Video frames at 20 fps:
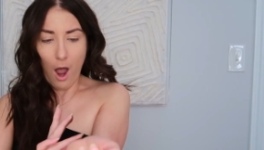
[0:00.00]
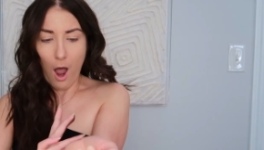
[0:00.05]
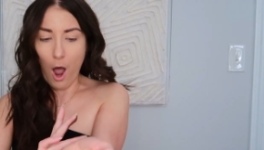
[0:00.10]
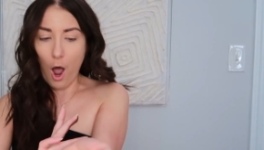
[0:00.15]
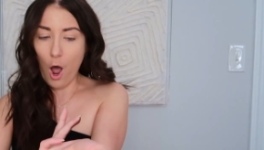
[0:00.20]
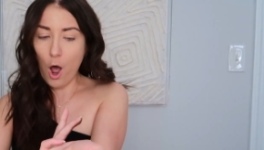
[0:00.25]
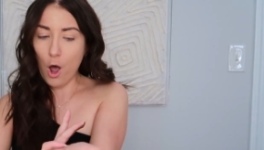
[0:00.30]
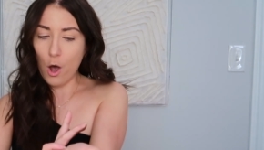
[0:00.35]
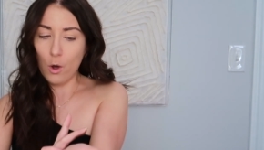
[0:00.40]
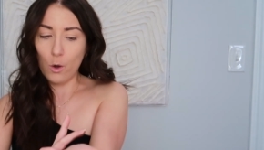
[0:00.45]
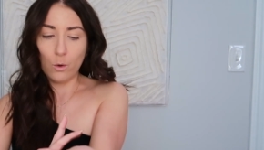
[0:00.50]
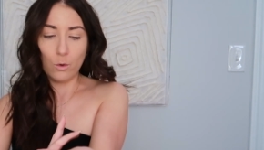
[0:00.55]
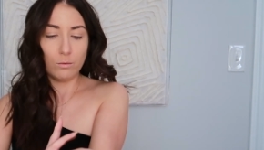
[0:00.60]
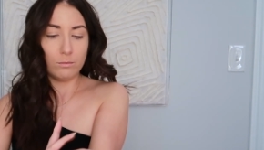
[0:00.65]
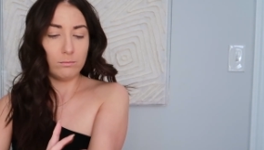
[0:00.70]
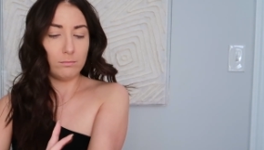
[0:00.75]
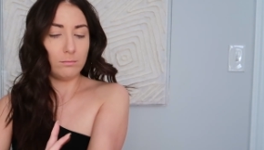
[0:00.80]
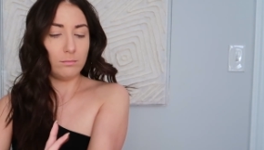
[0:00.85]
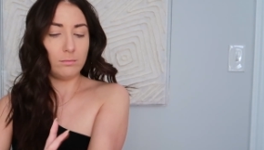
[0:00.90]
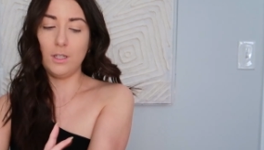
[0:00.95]
Oh,
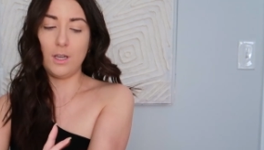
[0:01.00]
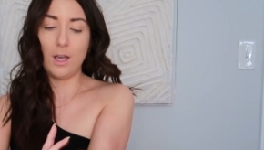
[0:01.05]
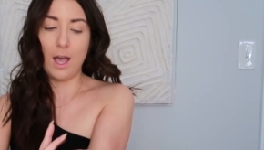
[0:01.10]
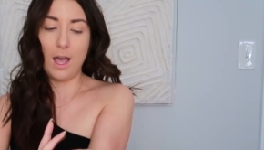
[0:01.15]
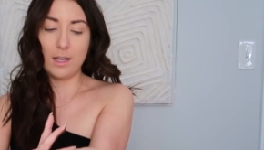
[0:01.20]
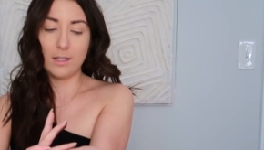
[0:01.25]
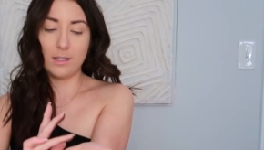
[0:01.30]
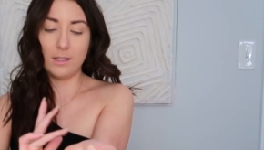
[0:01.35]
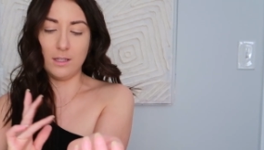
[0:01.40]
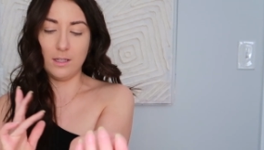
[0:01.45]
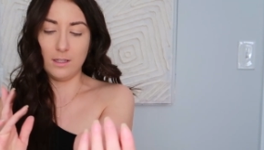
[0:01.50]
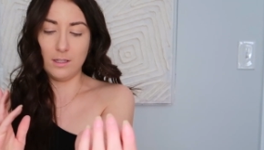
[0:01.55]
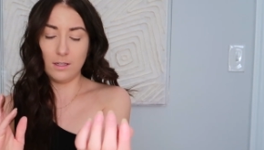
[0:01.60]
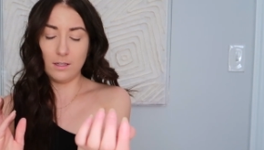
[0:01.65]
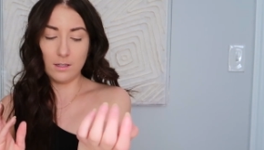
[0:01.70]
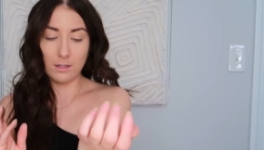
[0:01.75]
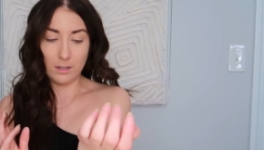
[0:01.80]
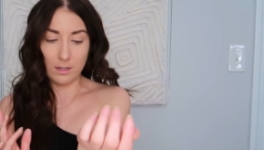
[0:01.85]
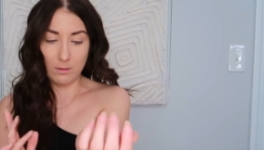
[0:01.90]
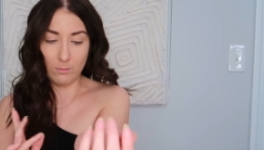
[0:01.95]
yes, this
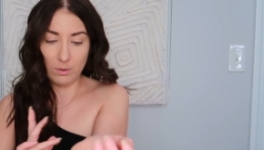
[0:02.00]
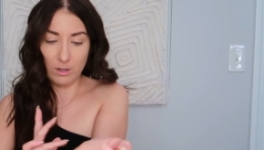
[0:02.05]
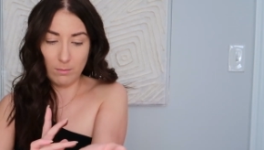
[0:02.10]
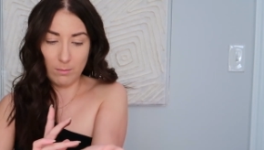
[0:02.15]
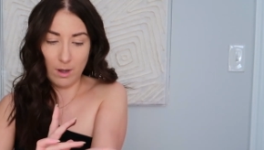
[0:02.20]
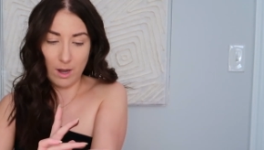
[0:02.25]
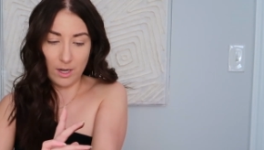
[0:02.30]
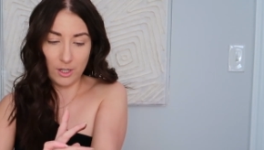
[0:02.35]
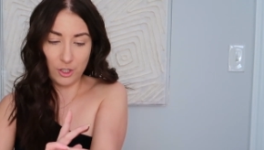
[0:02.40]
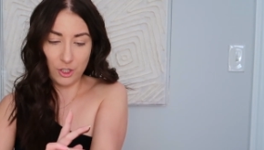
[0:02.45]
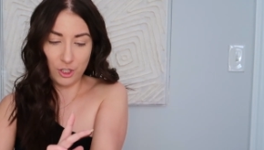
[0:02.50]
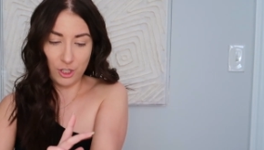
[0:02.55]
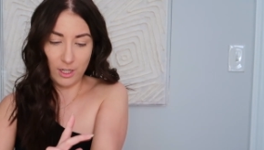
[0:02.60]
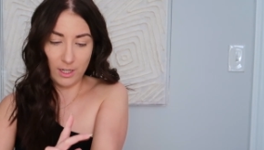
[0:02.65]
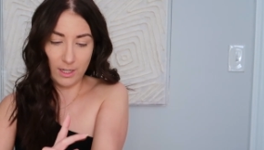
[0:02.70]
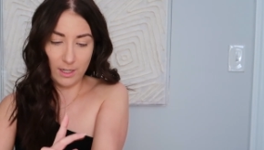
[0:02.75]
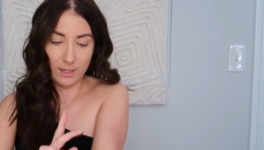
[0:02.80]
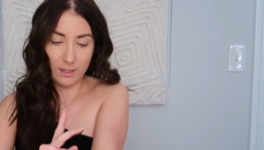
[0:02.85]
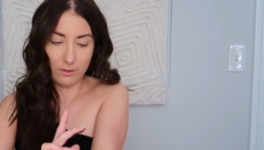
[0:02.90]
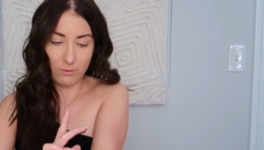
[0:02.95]
is gonna be my
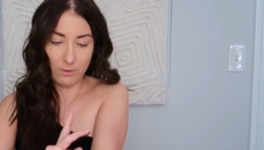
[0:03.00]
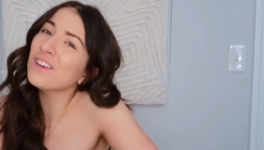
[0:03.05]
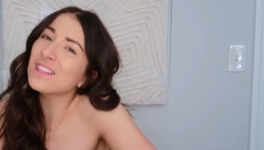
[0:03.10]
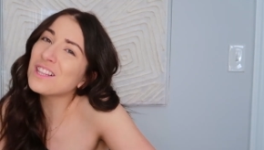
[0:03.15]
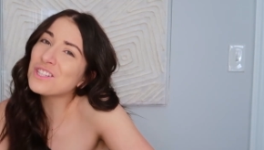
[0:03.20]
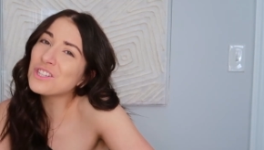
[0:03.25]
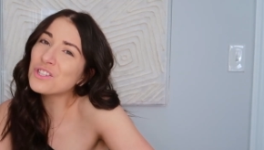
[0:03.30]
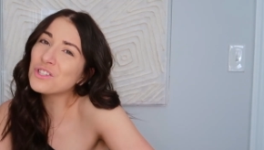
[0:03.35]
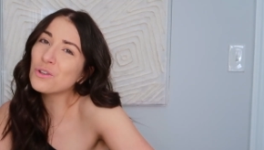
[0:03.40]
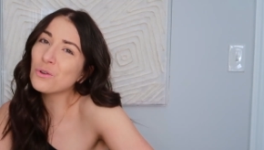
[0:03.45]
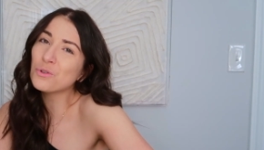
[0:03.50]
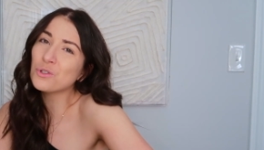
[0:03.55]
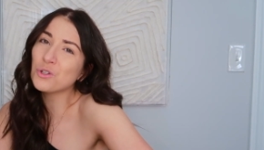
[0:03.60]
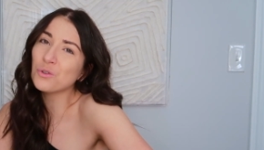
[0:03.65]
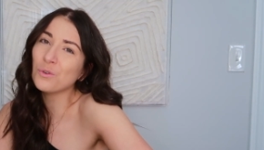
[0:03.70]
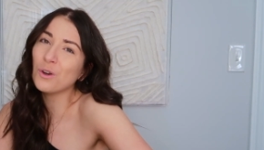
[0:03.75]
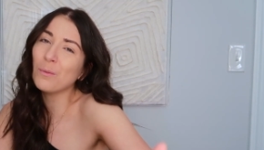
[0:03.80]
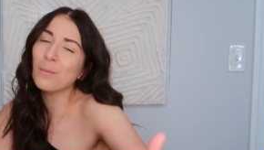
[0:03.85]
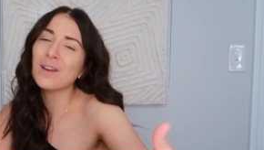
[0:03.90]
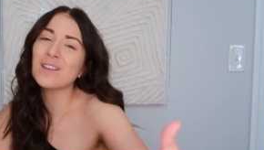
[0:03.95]
shade. I feel like this is so
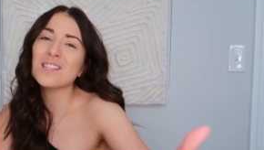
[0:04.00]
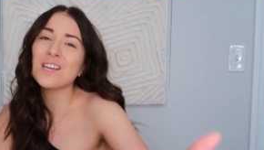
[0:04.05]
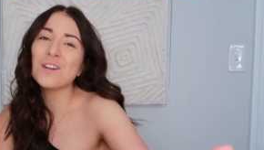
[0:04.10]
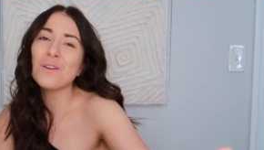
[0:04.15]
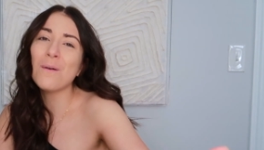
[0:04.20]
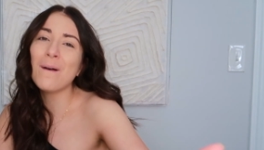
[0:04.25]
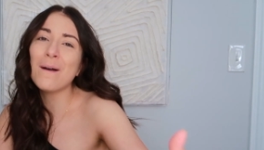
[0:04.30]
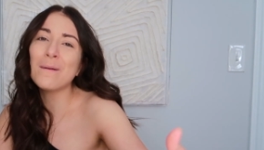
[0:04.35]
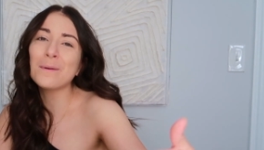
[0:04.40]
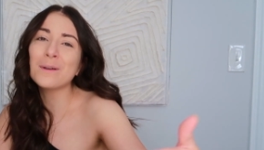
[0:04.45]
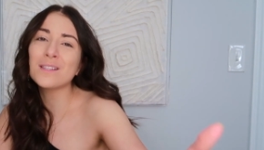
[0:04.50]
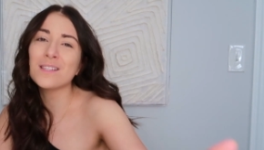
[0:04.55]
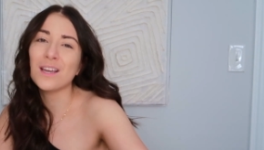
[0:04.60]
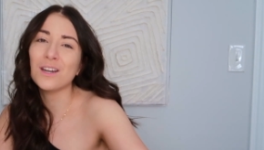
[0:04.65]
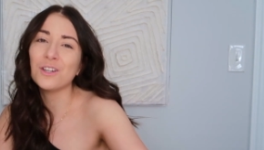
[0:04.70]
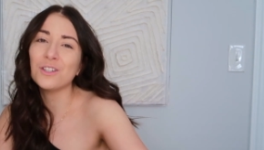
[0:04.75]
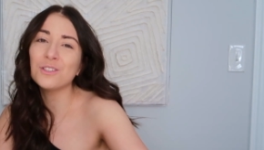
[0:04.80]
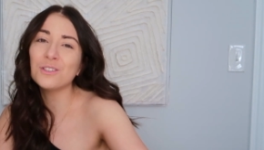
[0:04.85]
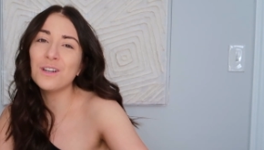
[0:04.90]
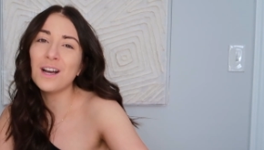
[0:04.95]
surreal because I know how
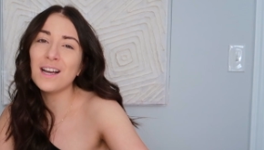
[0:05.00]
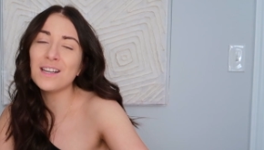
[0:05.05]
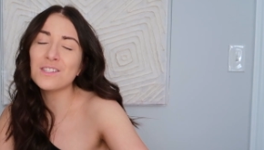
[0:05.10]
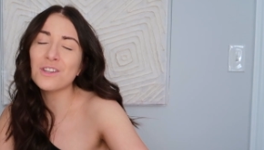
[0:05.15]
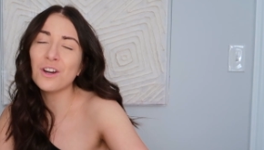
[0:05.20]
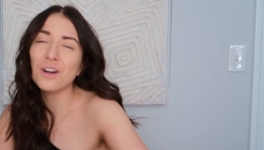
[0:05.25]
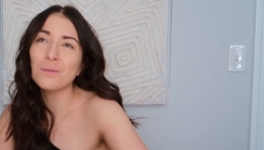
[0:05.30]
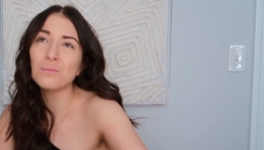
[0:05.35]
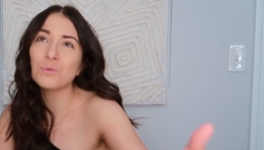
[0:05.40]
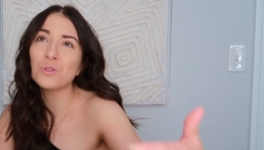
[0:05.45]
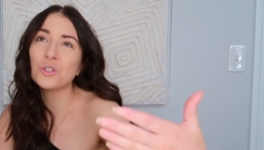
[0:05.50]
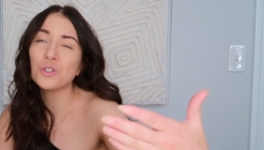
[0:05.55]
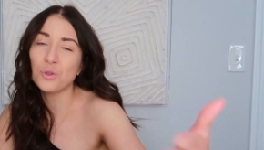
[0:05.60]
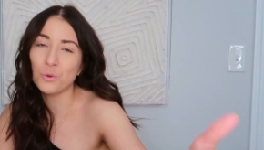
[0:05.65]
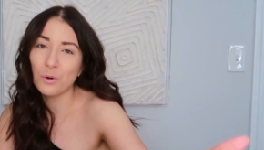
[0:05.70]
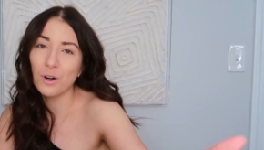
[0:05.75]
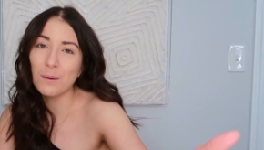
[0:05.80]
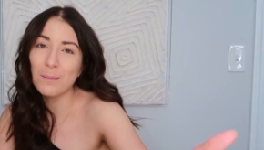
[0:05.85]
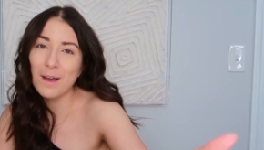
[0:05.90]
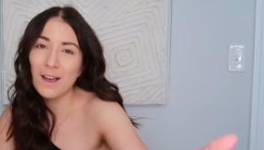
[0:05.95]
excited you guys are, I'm
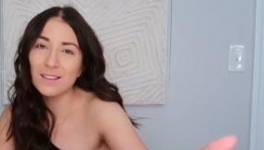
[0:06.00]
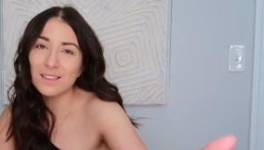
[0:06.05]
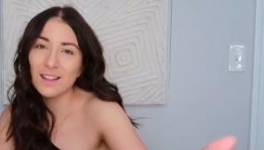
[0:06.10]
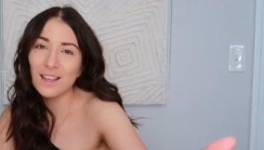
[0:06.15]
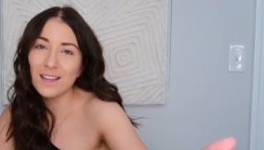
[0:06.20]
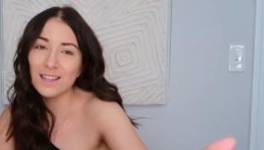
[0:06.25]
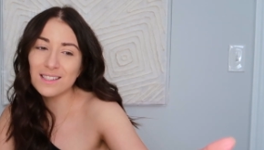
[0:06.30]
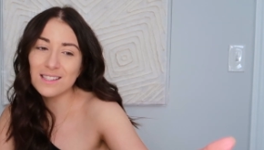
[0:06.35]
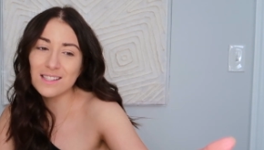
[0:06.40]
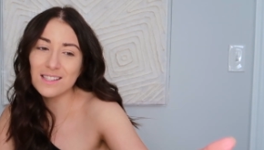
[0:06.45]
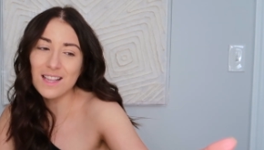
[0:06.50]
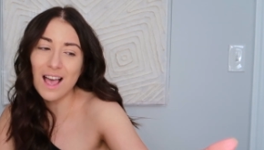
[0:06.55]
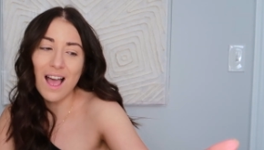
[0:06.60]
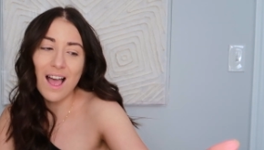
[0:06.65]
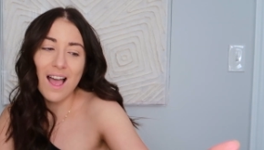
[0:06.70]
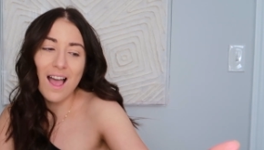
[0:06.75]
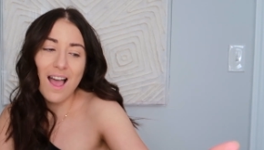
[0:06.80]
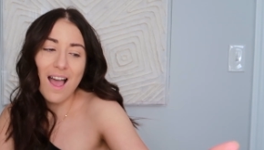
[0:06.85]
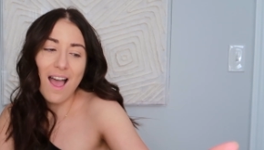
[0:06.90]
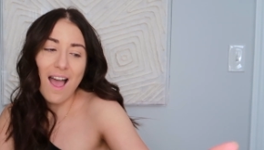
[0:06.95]
sure, about this.
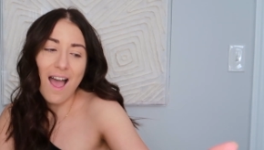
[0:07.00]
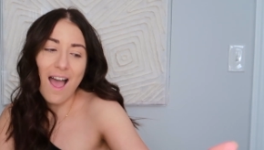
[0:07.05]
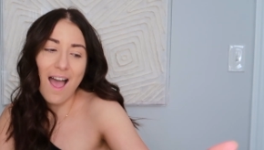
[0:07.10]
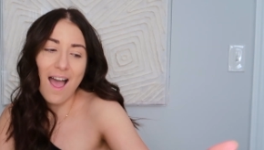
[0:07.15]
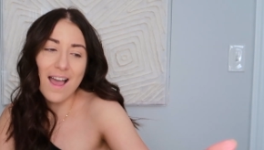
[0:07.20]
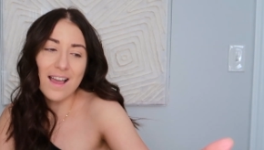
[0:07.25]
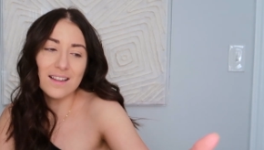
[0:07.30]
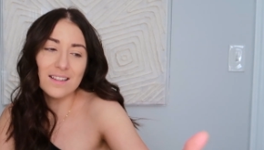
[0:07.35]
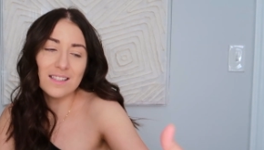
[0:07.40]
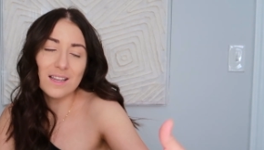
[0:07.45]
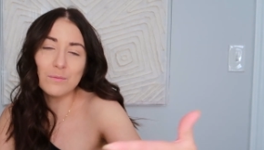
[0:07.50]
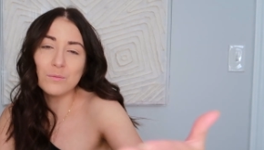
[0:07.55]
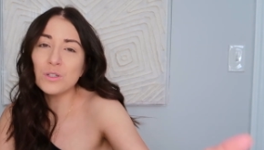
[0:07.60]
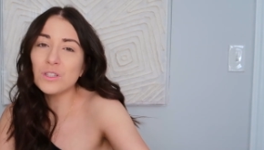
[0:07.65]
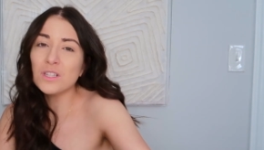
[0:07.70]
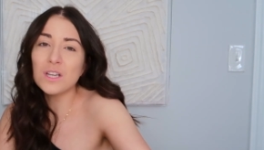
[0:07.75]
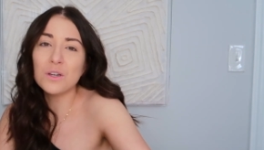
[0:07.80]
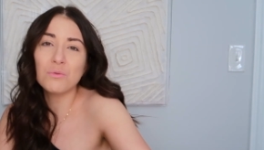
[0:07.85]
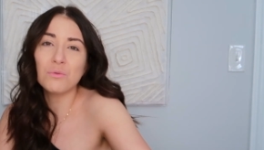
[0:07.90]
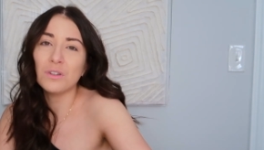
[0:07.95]
And I'm
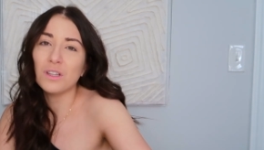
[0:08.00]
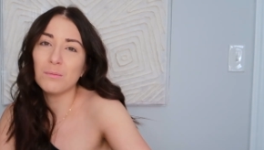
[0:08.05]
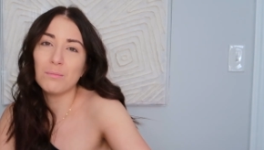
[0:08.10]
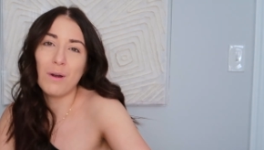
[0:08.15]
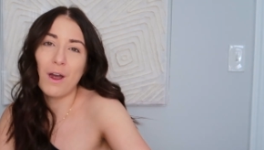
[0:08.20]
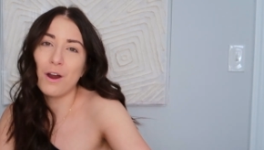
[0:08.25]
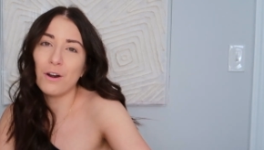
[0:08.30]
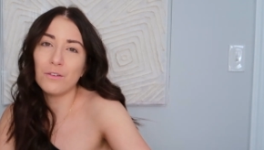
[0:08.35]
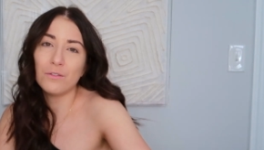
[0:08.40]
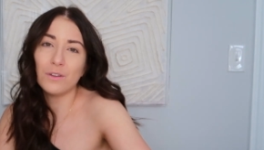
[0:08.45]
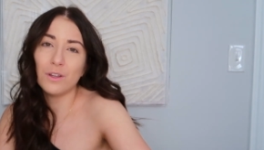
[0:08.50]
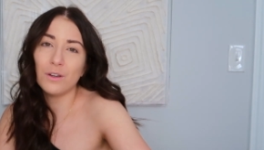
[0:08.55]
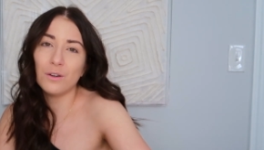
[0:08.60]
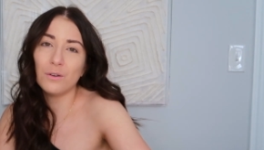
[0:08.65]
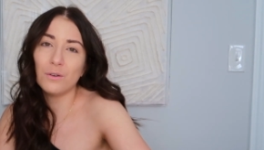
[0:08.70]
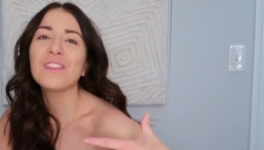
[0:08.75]
just like really proud of you.